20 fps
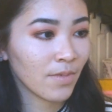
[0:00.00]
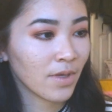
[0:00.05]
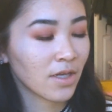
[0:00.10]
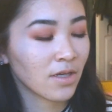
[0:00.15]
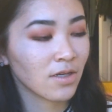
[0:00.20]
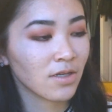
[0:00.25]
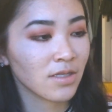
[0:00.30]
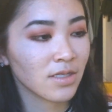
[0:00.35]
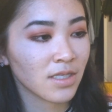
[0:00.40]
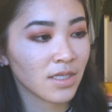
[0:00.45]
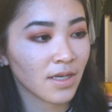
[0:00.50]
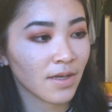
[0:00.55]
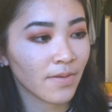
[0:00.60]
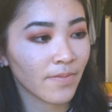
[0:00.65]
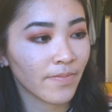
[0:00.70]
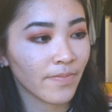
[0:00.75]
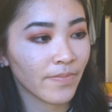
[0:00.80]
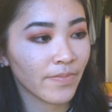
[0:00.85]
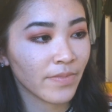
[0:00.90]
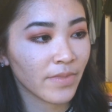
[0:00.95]
Because
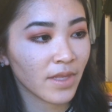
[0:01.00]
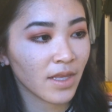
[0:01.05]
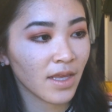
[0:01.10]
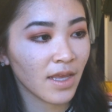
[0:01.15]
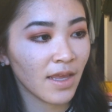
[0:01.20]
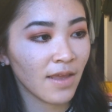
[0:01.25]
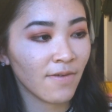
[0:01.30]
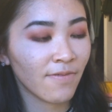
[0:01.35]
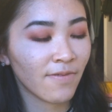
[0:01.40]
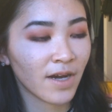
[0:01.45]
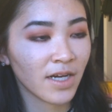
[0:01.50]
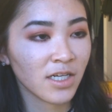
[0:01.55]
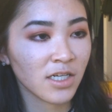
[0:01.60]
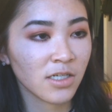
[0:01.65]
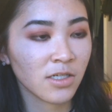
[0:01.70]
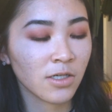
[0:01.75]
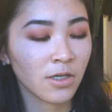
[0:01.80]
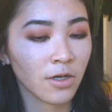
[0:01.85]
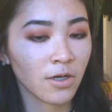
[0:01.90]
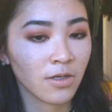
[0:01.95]
if I
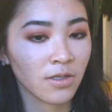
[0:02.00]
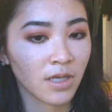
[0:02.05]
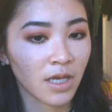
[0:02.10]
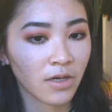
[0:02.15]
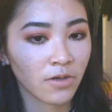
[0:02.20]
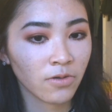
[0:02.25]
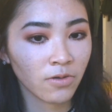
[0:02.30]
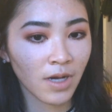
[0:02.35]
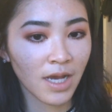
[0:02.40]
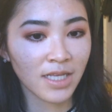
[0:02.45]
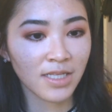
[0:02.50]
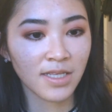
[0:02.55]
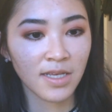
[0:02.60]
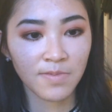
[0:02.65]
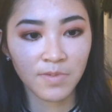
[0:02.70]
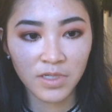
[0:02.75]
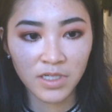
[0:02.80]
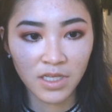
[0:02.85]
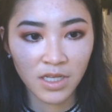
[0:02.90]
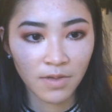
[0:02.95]
just chose like all
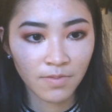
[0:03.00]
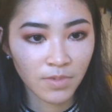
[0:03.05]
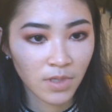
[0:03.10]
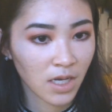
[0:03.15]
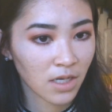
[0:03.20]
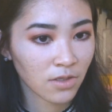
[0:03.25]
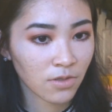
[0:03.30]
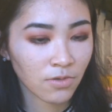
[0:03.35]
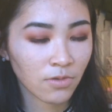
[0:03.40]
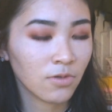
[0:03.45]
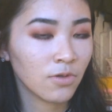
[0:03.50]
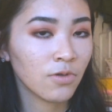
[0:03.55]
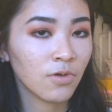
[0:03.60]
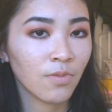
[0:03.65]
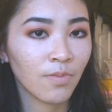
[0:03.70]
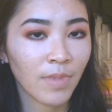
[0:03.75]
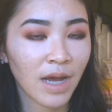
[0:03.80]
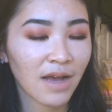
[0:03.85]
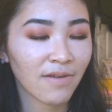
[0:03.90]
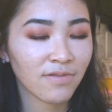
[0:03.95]
essay subjects or
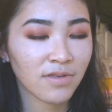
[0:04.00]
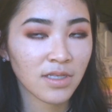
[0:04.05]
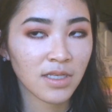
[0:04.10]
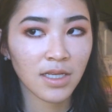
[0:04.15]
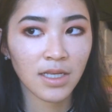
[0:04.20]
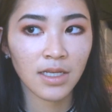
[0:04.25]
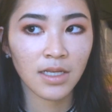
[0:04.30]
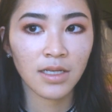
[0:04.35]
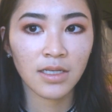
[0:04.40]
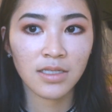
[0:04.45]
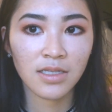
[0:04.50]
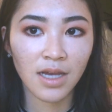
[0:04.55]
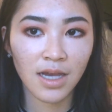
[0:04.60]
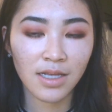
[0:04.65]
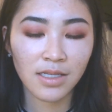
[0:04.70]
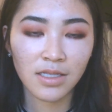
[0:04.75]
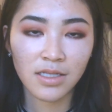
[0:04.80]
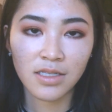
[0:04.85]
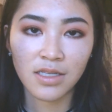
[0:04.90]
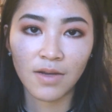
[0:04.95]
all mathsy,
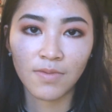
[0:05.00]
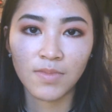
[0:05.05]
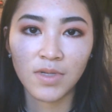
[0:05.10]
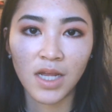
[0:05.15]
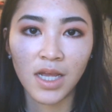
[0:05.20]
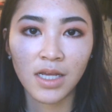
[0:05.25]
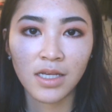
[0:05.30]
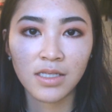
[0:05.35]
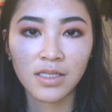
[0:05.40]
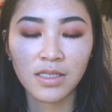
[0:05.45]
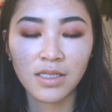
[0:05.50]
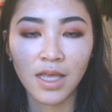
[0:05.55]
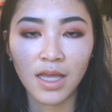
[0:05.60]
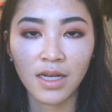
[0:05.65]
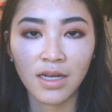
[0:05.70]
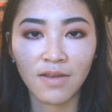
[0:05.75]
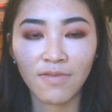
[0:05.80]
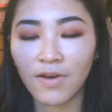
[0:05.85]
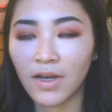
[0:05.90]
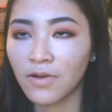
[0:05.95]
sciencey subjects,
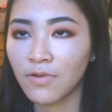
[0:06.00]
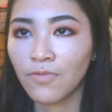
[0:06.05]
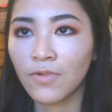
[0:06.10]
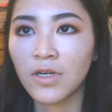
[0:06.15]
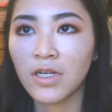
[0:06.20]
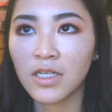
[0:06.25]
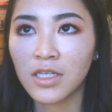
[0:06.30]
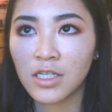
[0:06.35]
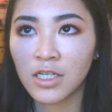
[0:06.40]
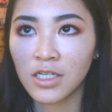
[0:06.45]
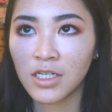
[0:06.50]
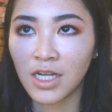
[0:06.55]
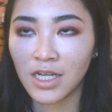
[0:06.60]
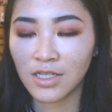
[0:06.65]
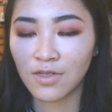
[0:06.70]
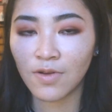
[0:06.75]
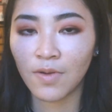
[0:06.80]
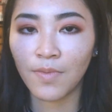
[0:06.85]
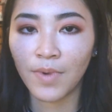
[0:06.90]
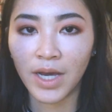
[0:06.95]
then if I wanted to
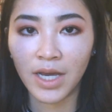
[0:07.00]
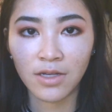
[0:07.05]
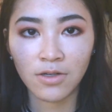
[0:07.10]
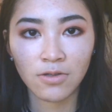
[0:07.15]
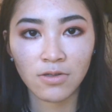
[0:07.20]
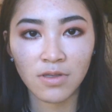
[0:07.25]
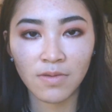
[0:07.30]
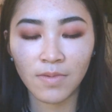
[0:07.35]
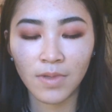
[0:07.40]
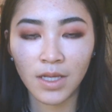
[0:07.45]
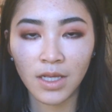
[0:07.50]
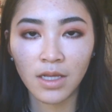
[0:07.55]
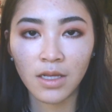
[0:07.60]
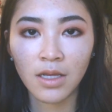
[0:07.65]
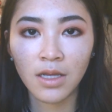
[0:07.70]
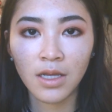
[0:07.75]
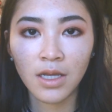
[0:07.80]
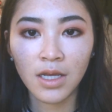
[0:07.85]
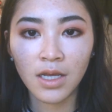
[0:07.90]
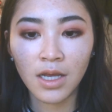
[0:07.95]
change my mind or something,
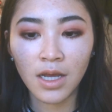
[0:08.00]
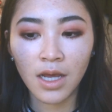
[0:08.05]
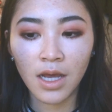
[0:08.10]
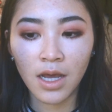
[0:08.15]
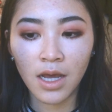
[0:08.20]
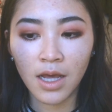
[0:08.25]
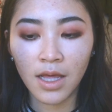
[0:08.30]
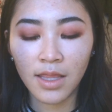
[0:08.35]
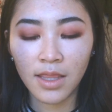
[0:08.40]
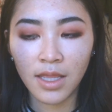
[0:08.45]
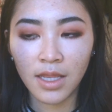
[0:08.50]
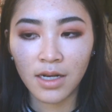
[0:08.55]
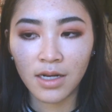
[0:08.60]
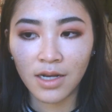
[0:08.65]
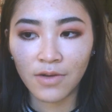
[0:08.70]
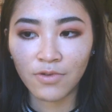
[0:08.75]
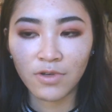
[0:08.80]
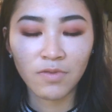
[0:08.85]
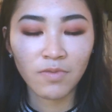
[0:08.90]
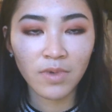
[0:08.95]
then
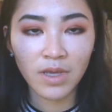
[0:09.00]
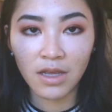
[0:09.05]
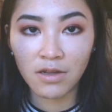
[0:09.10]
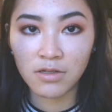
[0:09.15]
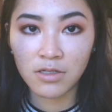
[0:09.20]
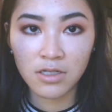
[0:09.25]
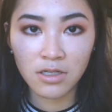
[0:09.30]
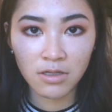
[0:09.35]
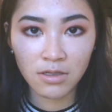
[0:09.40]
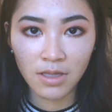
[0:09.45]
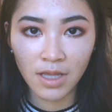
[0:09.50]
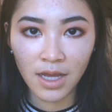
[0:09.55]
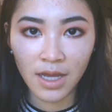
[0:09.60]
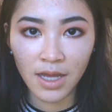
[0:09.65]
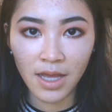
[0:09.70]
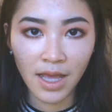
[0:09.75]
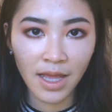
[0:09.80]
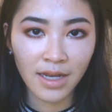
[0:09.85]
I wouldn't be able to do that.